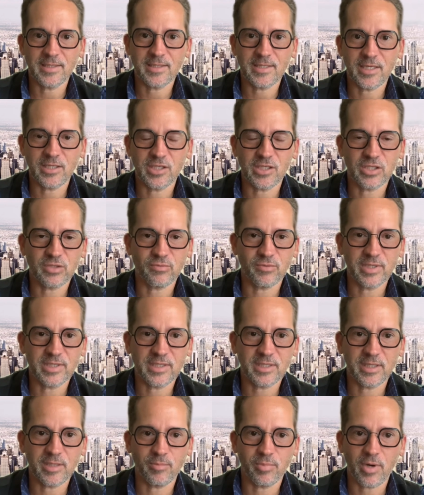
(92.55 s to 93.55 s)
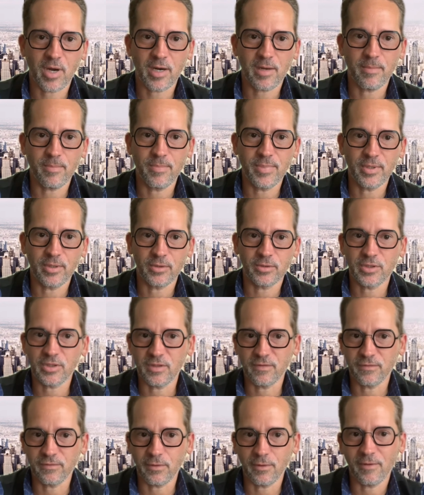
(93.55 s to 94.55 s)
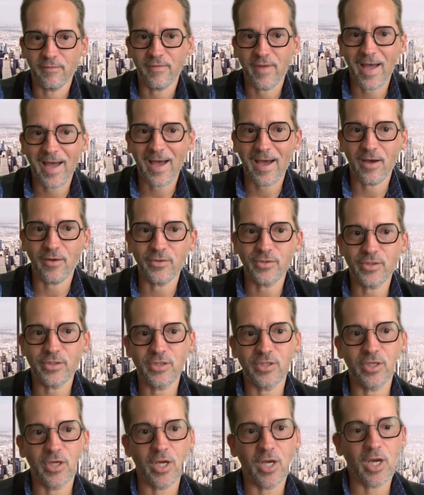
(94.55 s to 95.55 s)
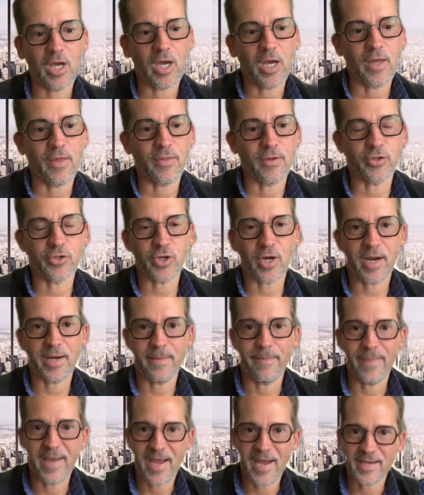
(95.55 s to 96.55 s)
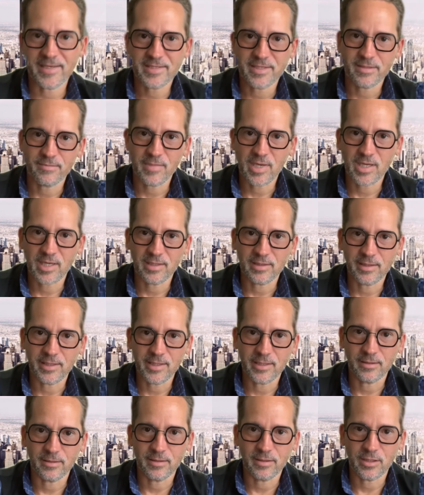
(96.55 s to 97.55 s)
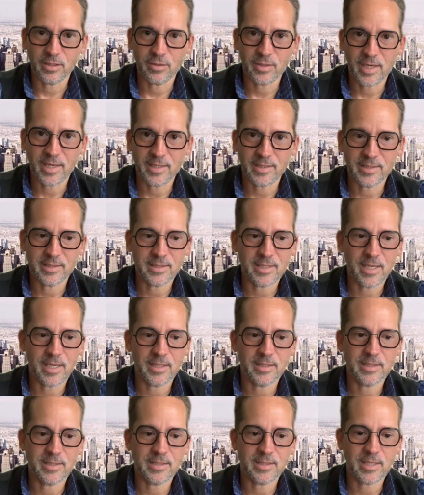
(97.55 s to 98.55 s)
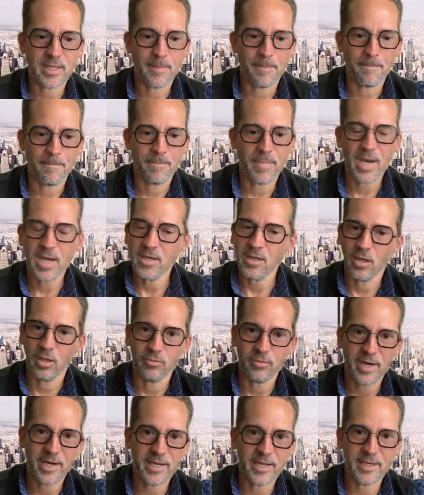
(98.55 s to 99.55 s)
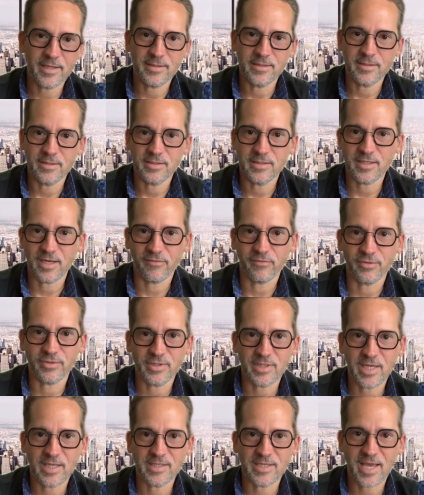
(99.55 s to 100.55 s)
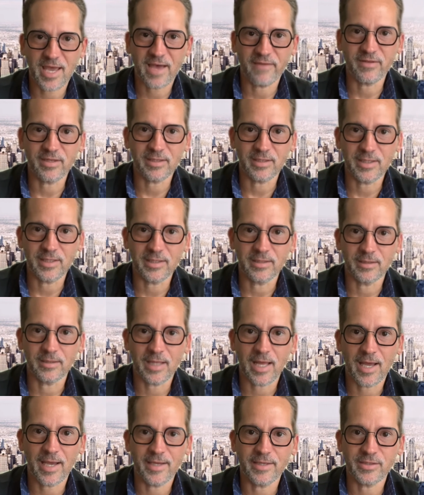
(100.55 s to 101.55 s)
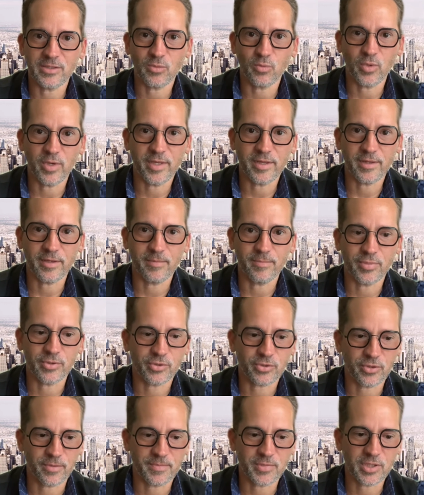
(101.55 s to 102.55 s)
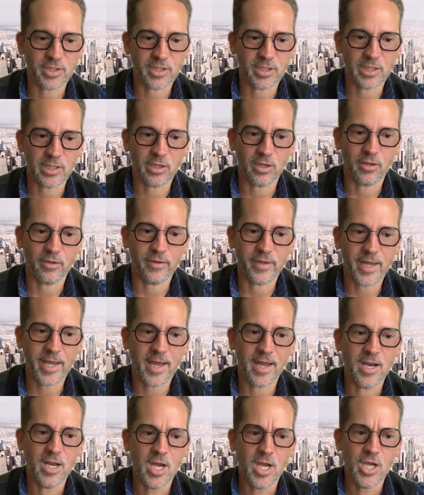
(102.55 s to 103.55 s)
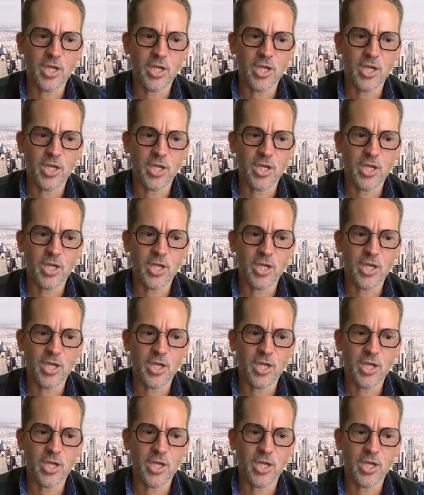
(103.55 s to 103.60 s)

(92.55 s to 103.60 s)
They just recently brought a bill to the floor of the House. They're trying to pass it and make it legal in the United States, but already several states have it legalized with a prescription and all that.